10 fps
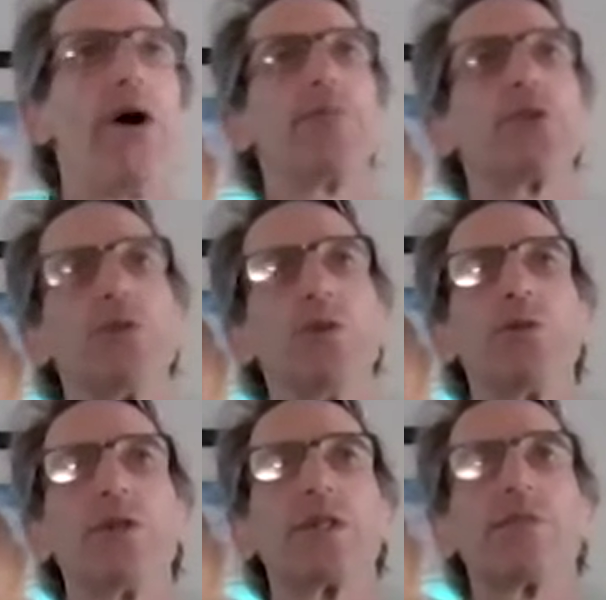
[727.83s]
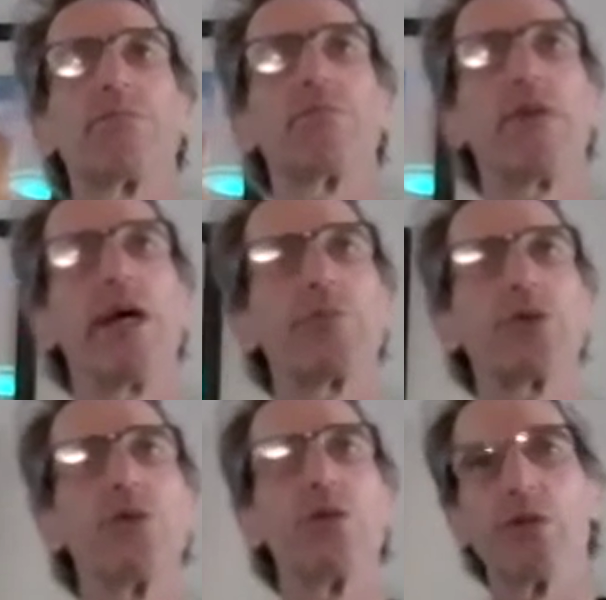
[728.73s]
absolutely.
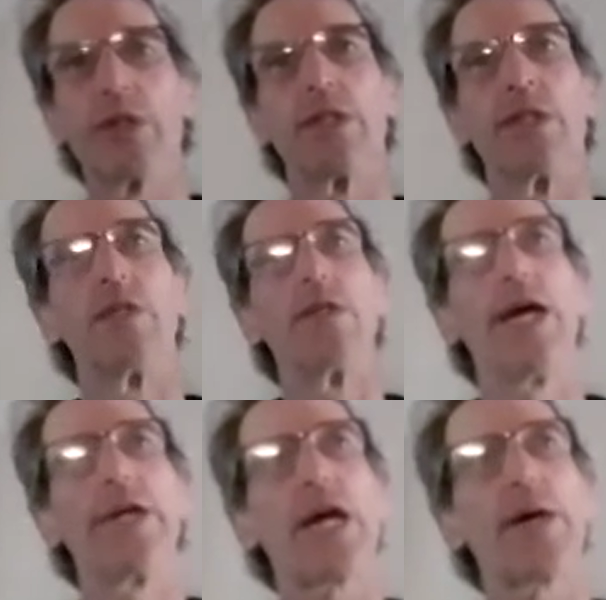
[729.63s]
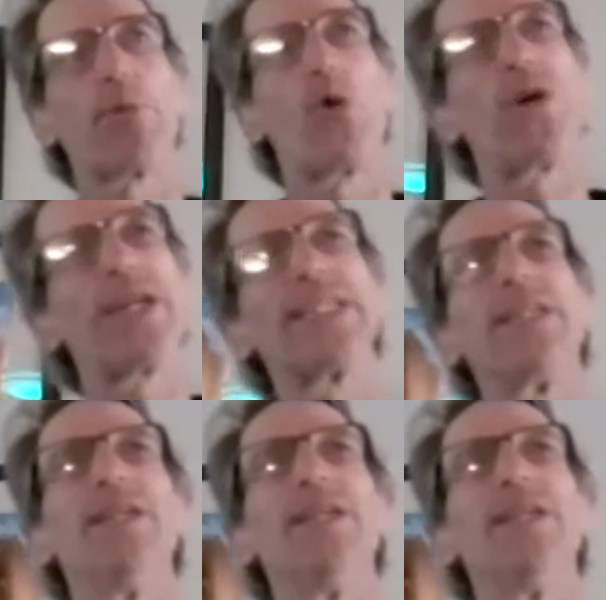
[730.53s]
Absolutely. At that point,